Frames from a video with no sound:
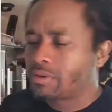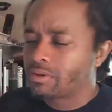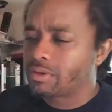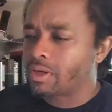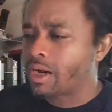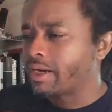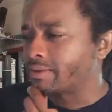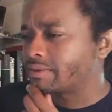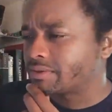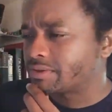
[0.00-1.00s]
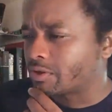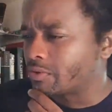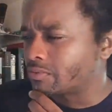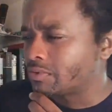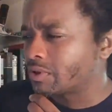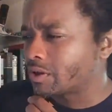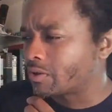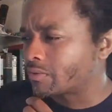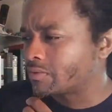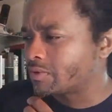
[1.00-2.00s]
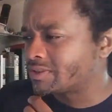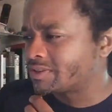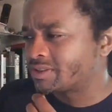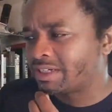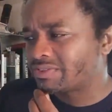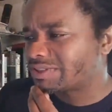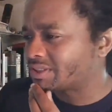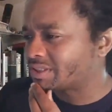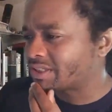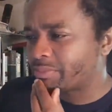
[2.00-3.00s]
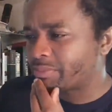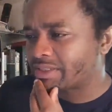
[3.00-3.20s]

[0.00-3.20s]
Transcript: All right, so you know, this is just an interesting thing, man,